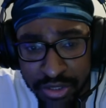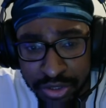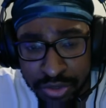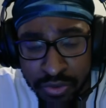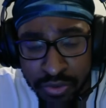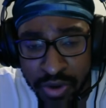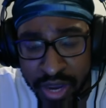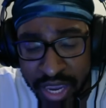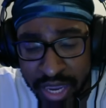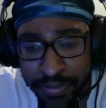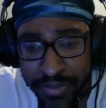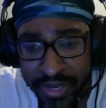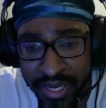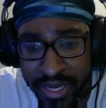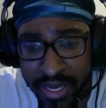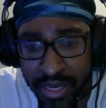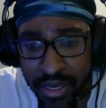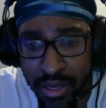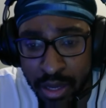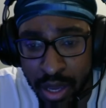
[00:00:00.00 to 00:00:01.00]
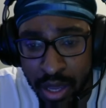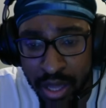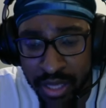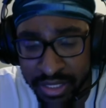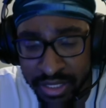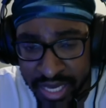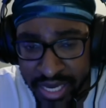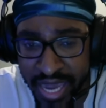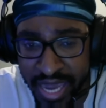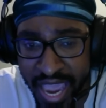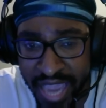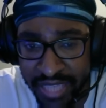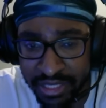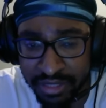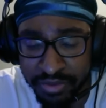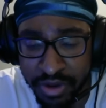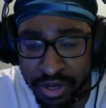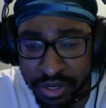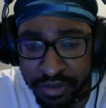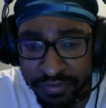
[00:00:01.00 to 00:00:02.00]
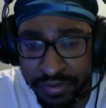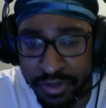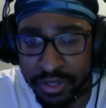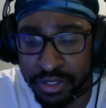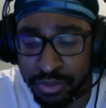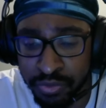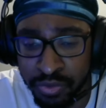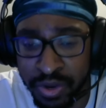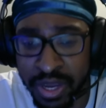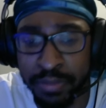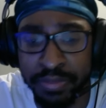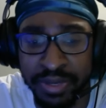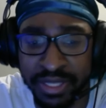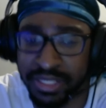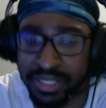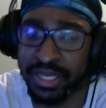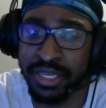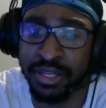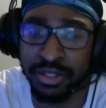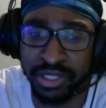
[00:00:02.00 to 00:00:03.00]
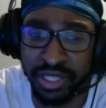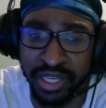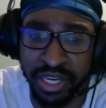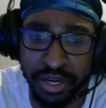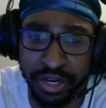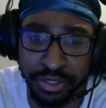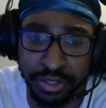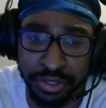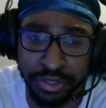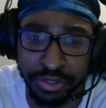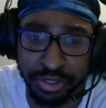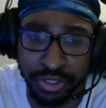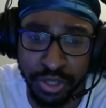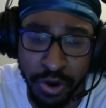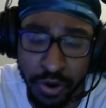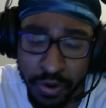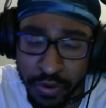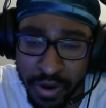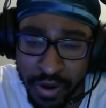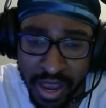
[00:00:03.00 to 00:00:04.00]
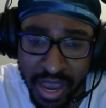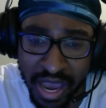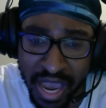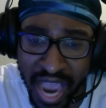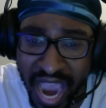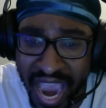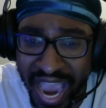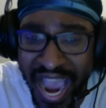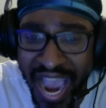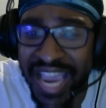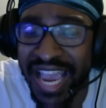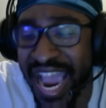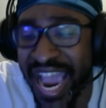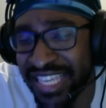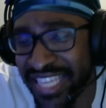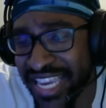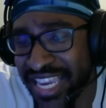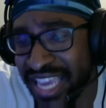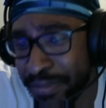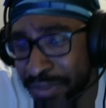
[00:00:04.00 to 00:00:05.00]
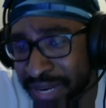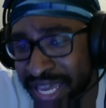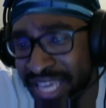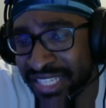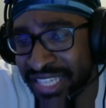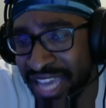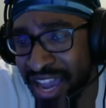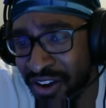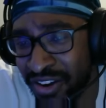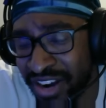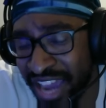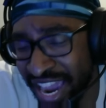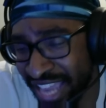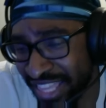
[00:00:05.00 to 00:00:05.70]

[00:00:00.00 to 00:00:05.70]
2 AP, set active on your field of swing, plus it kills the character. So I think it plays out.